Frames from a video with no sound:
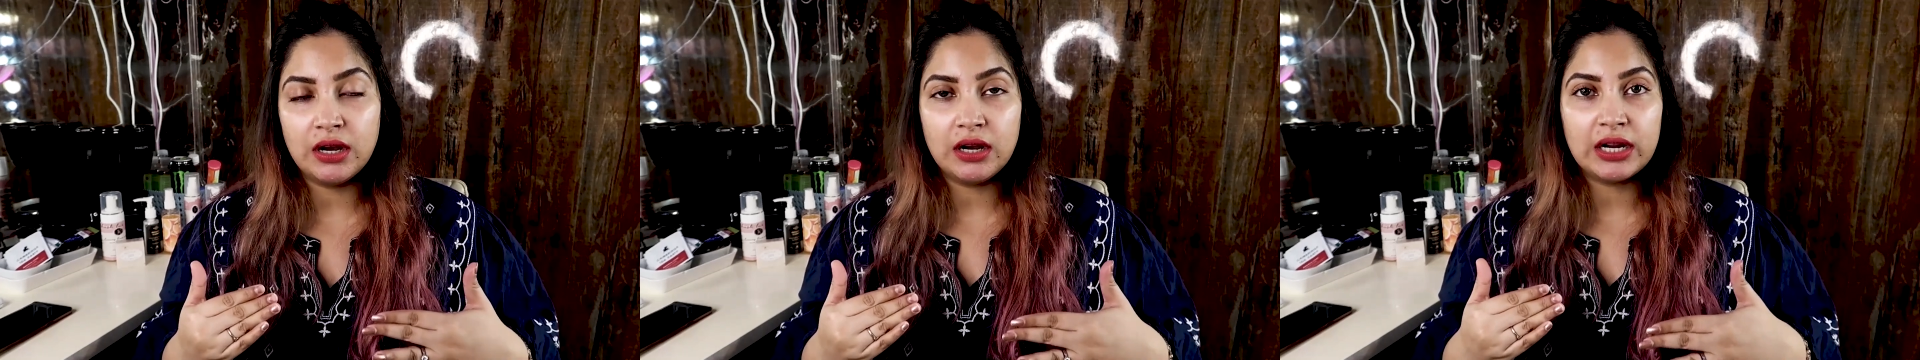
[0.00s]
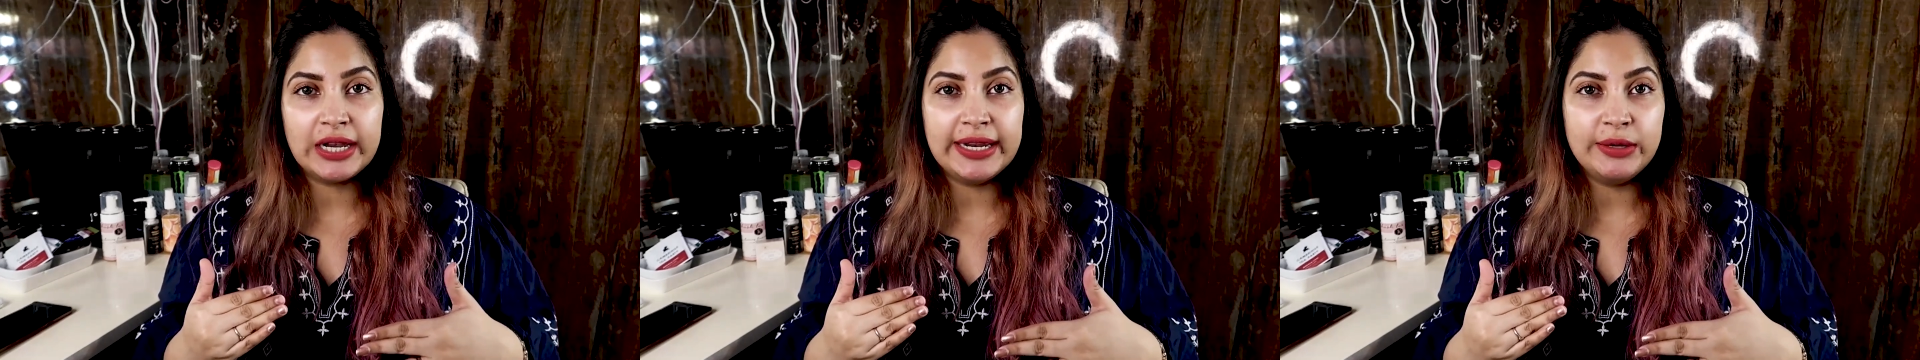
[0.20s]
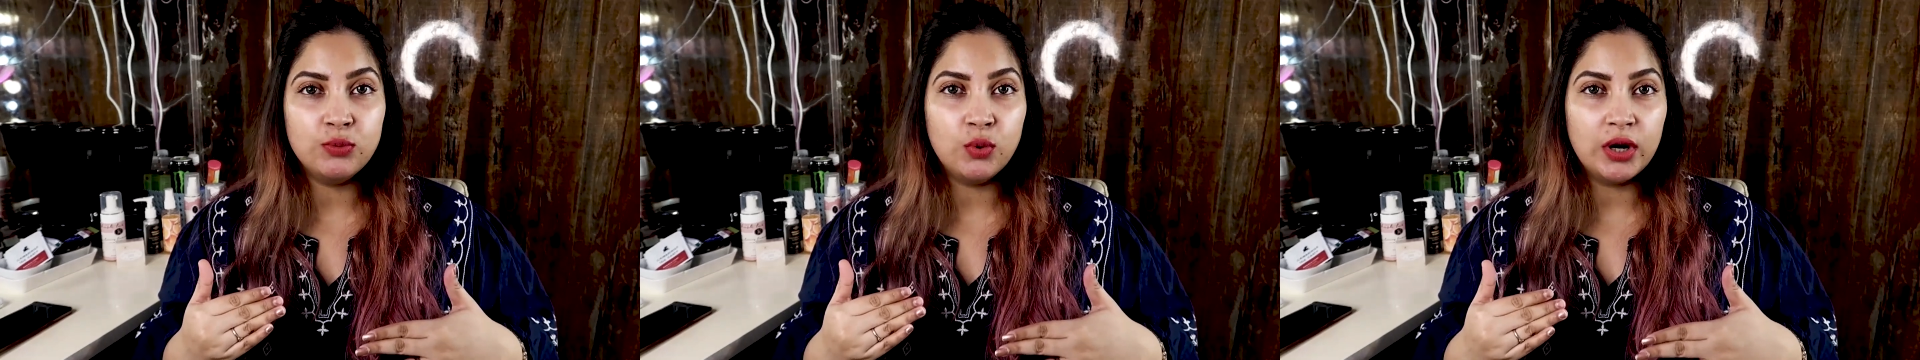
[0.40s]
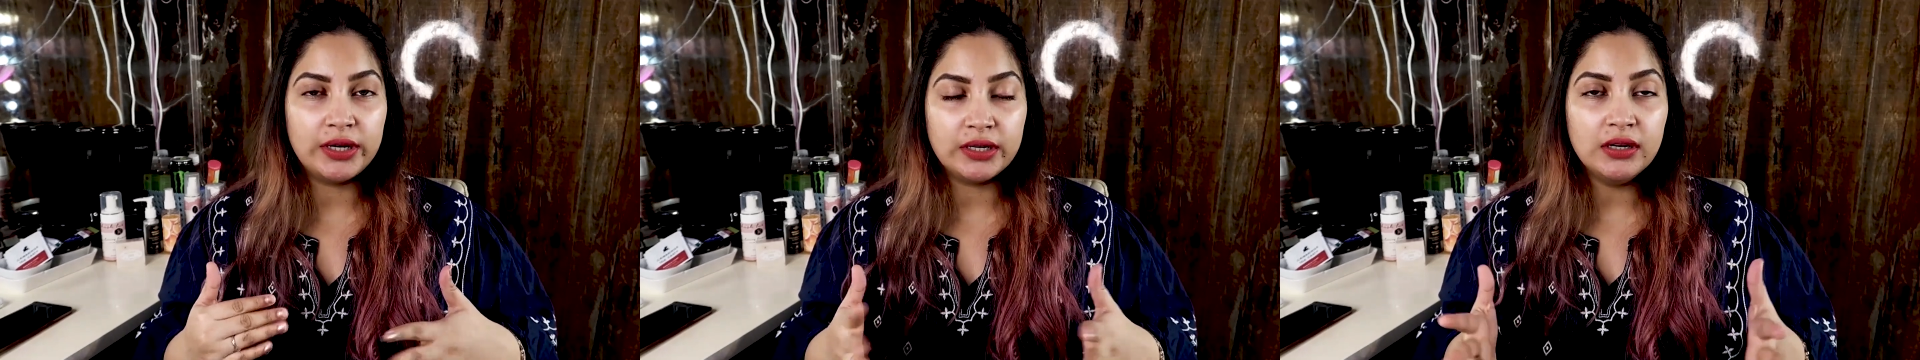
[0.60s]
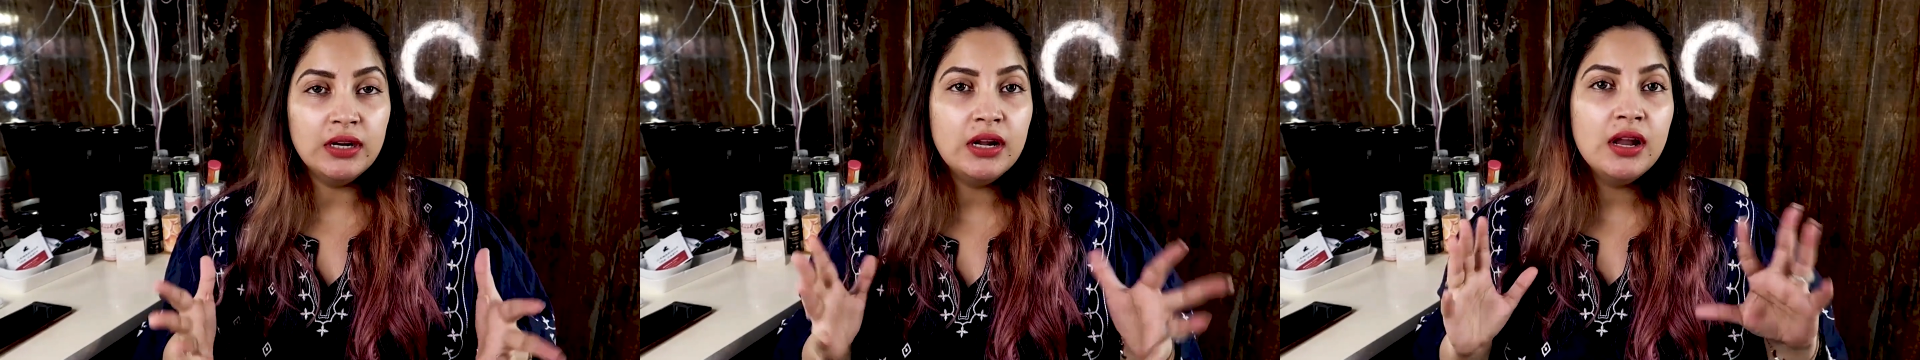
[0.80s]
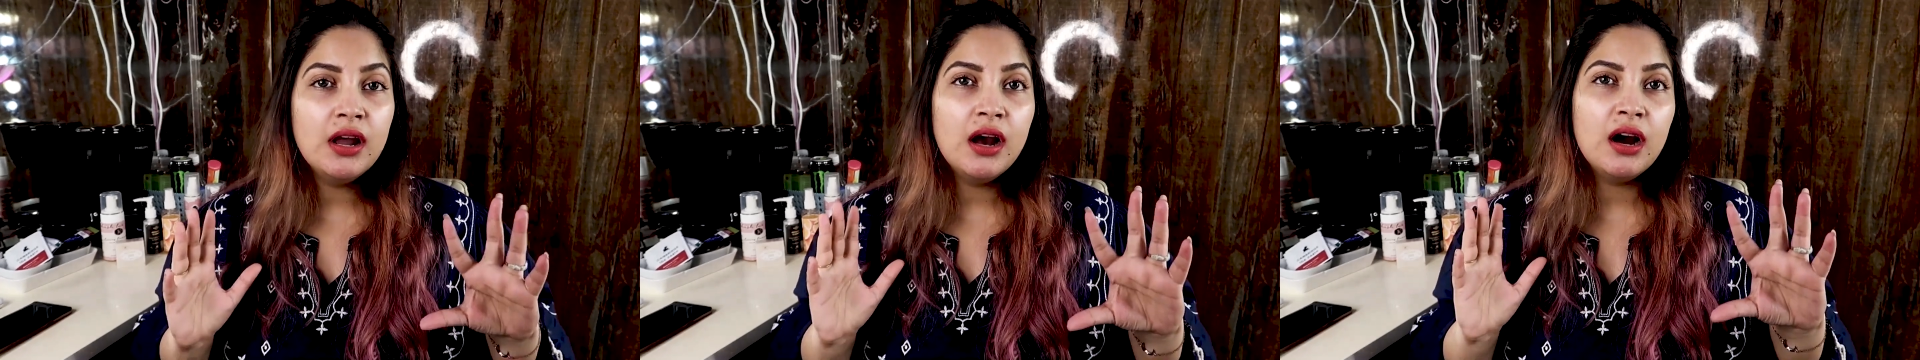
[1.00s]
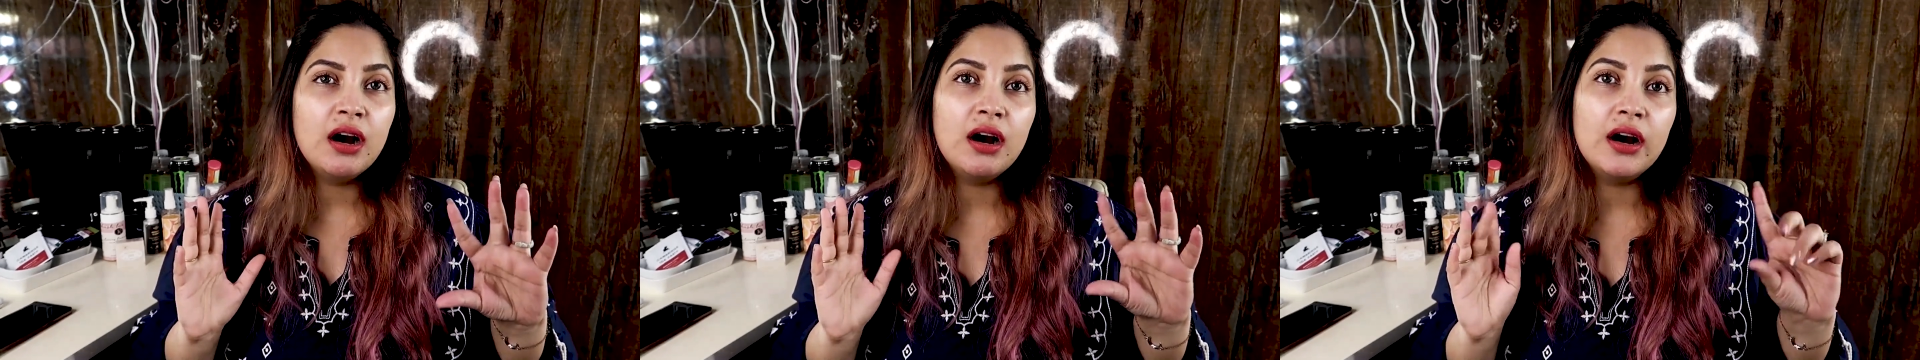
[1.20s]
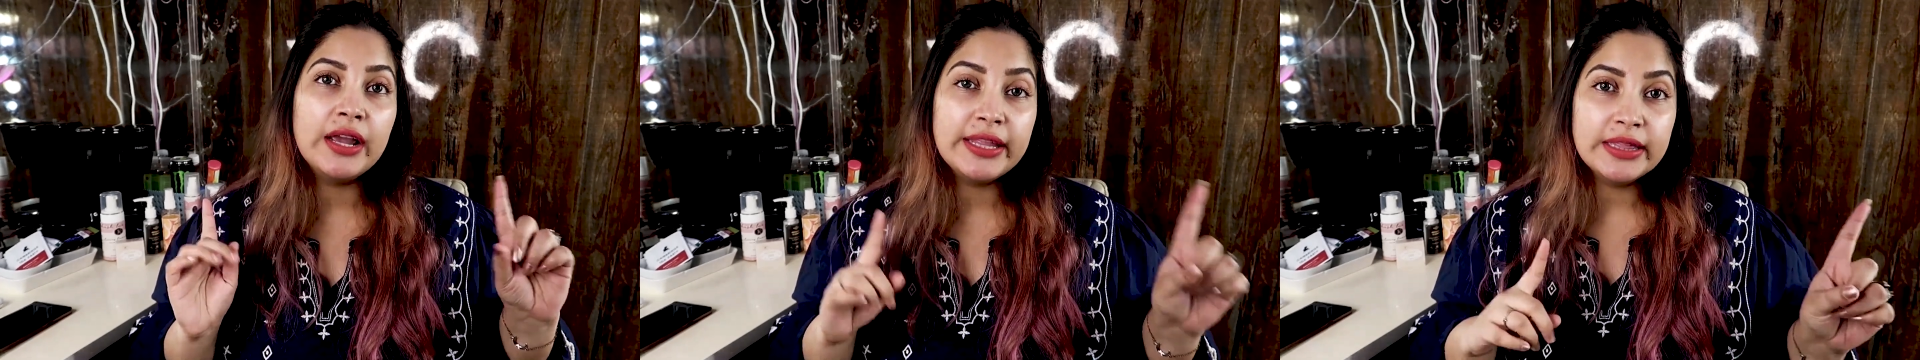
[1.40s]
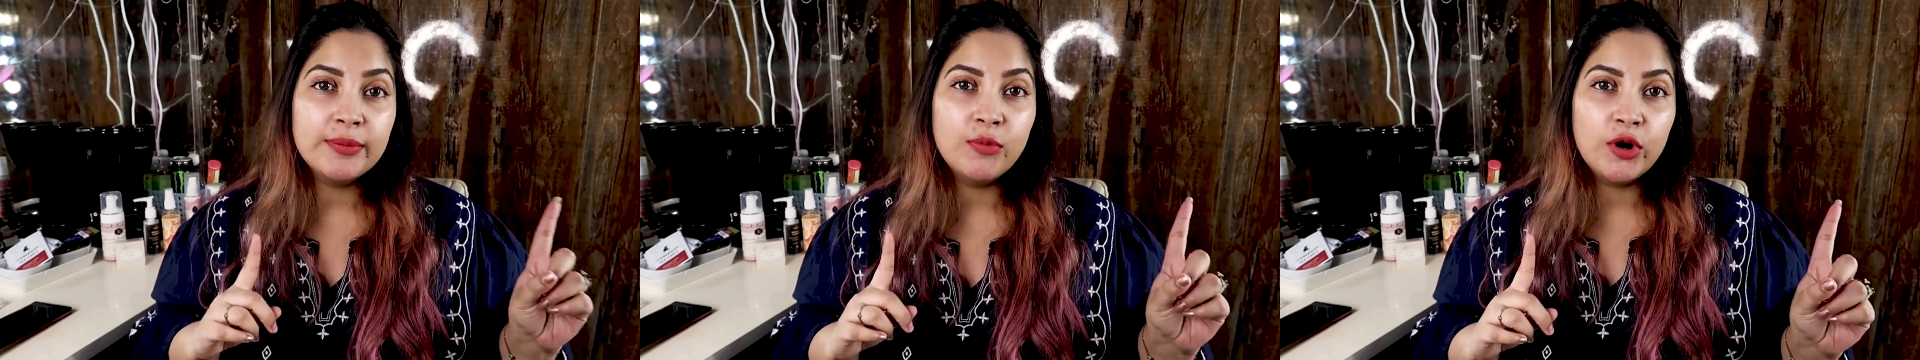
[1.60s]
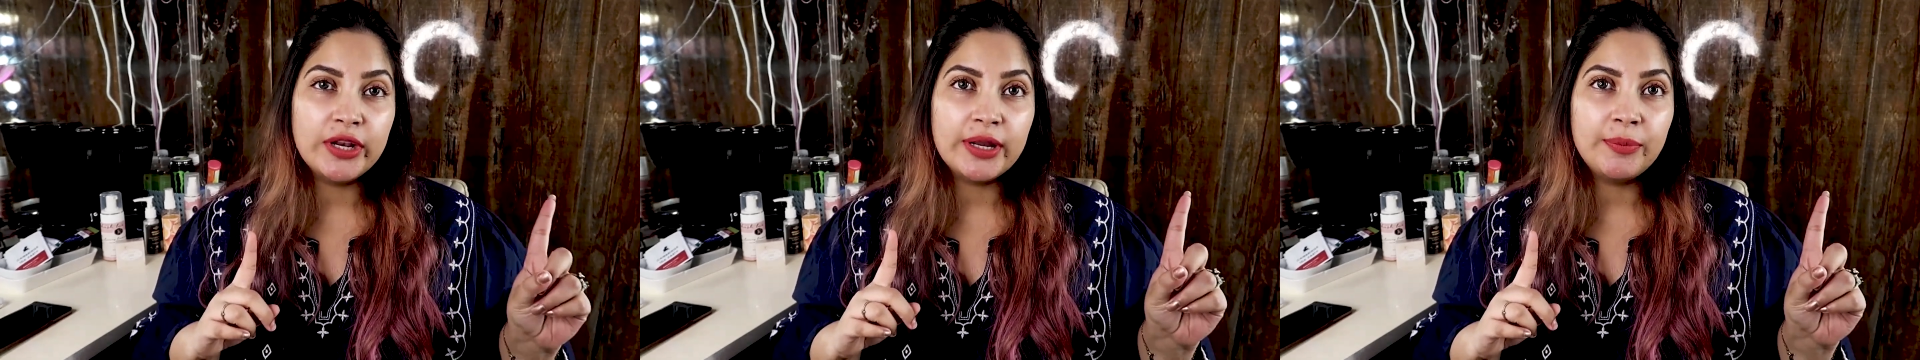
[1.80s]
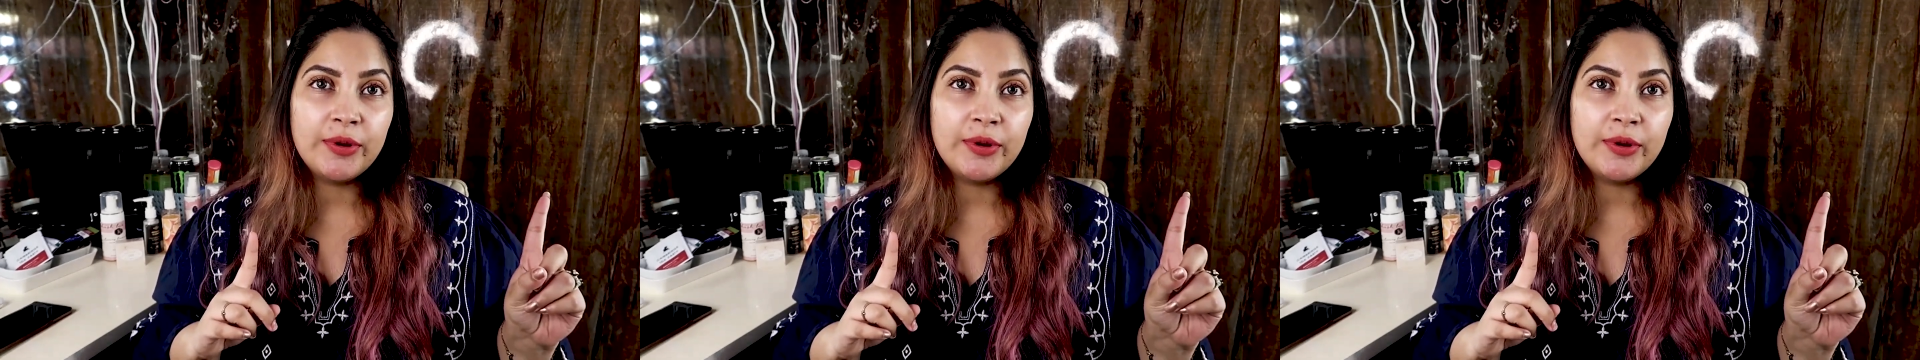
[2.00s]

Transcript: clean water in the morning.